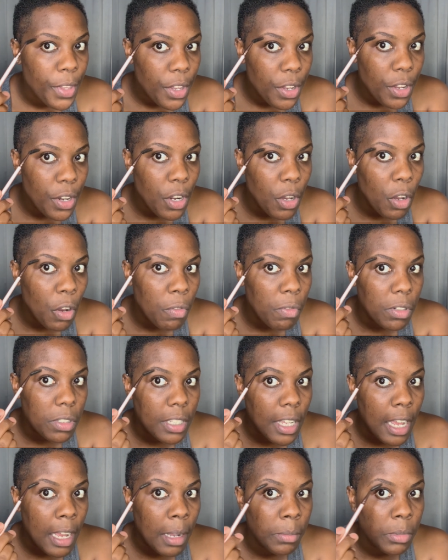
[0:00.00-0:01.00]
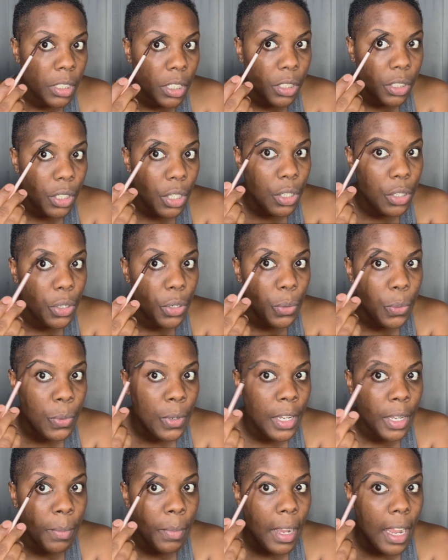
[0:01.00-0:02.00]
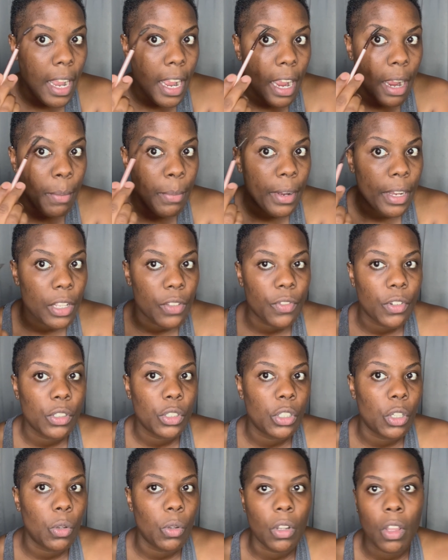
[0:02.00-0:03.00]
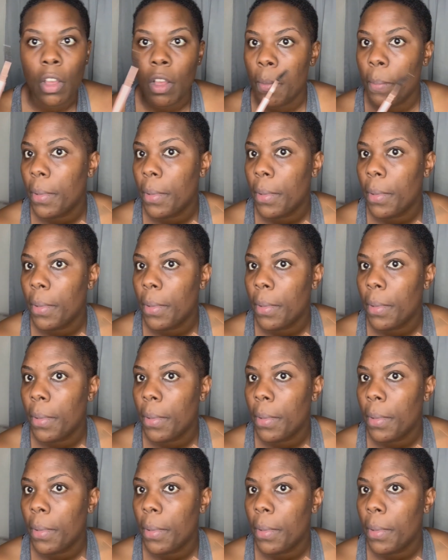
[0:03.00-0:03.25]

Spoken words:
you know, over time just doing my eyebrows for so long.